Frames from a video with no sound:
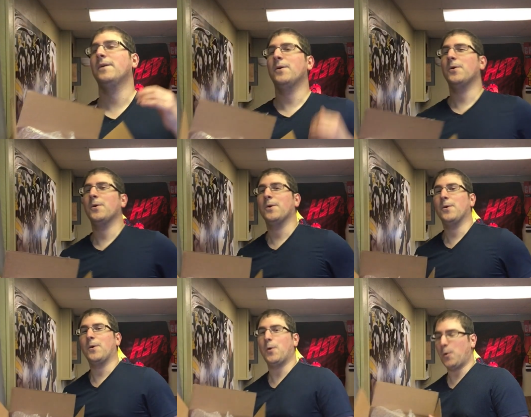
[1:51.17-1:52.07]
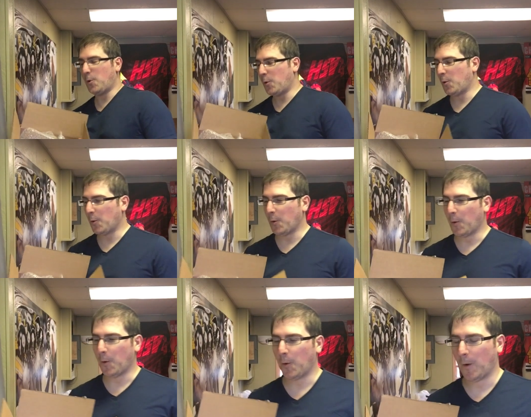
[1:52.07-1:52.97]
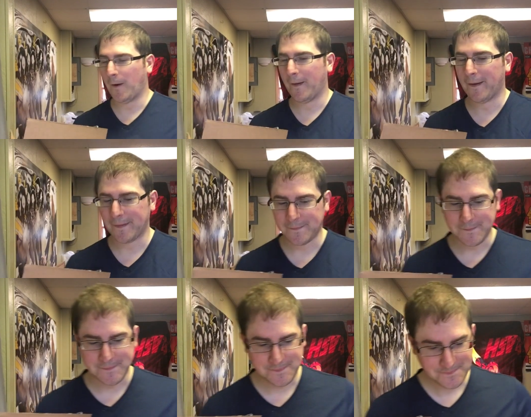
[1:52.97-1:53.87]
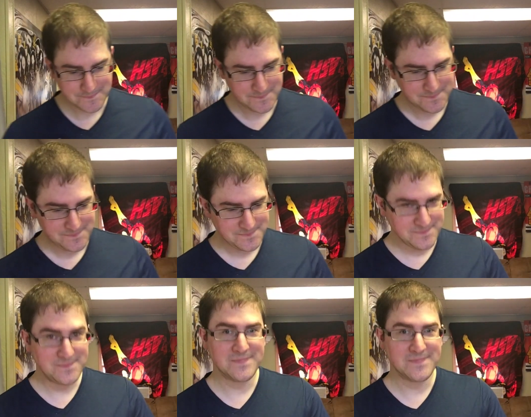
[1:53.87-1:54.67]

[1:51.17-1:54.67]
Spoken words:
No one is speaking in this clip.